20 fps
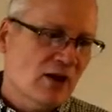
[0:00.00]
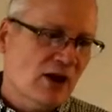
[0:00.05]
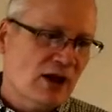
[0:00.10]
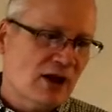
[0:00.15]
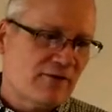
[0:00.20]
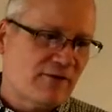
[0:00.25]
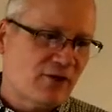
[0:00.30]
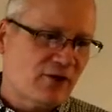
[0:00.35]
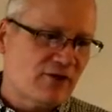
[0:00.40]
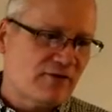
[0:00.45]

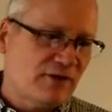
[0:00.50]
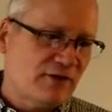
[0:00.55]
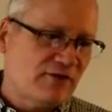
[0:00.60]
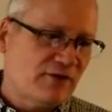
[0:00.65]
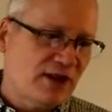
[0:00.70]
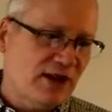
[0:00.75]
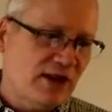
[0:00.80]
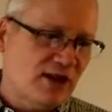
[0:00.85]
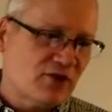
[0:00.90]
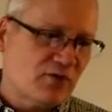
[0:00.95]
In verse
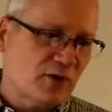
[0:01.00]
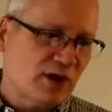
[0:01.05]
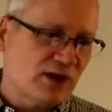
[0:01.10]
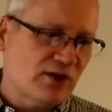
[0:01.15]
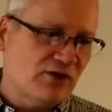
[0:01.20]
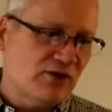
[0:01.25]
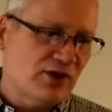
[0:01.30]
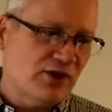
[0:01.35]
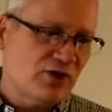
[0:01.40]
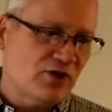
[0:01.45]
15, as we
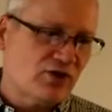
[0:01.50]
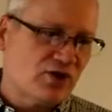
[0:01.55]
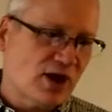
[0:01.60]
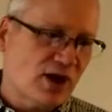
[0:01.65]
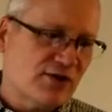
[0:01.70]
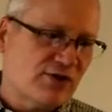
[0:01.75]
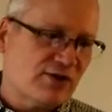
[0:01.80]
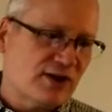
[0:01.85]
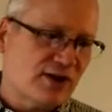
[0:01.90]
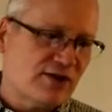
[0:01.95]
continue,
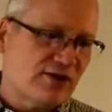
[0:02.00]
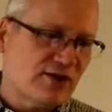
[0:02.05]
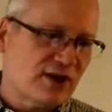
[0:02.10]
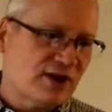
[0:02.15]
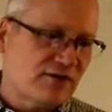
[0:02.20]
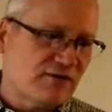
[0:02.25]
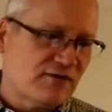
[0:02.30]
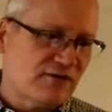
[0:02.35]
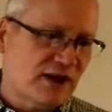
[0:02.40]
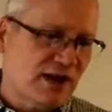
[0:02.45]
John says,
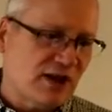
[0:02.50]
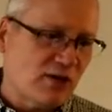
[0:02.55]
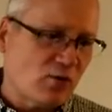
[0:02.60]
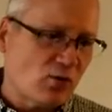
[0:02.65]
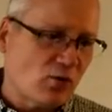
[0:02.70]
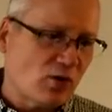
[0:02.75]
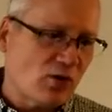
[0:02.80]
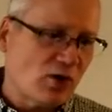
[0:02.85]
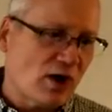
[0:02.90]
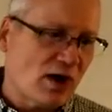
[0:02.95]
His feet
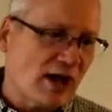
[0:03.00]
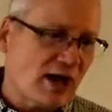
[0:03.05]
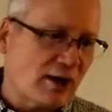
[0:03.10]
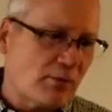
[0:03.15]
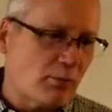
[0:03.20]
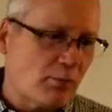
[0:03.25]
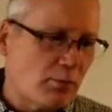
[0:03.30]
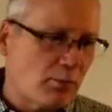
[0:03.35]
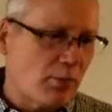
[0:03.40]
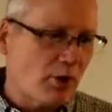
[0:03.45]
were
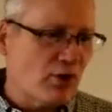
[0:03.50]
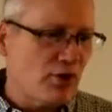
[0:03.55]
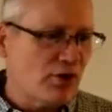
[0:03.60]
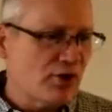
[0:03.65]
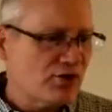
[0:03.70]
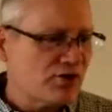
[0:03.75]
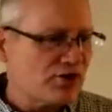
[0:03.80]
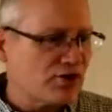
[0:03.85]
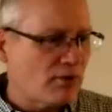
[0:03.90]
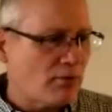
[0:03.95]
like
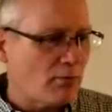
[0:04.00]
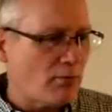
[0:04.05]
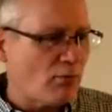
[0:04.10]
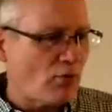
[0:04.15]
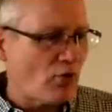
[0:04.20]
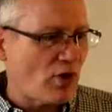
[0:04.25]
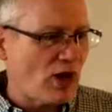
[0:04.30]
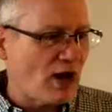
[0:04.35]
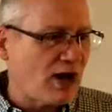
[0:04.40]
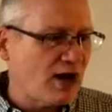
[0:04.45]
burnished
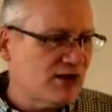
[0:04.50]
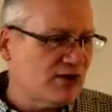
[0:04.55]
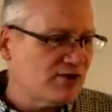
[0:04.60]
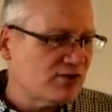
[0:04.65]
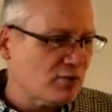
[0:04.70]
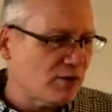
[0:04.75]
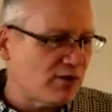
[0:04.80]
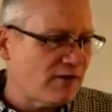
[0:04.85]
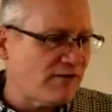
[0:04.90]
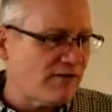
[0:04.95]

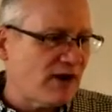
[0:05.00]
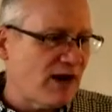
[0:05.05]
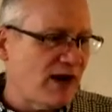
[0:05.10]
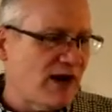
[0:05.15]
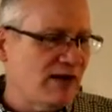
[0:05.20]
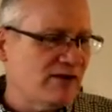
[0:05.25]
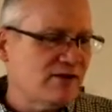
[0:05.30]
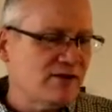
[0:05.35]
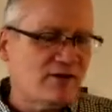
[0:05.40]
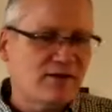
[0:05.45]
bronze
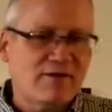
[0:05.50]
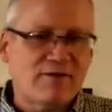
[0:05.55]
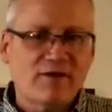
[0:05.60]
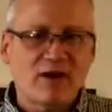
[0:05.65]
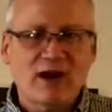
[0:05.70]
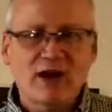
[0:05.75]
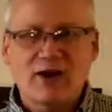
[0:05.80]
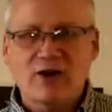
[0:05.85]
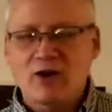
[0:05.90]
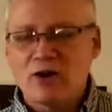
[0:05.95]
refined in a
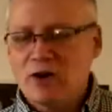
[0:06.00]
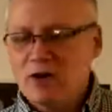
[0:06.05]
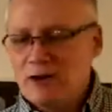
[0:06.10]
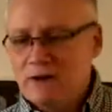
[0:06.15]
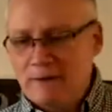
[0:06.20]
fire.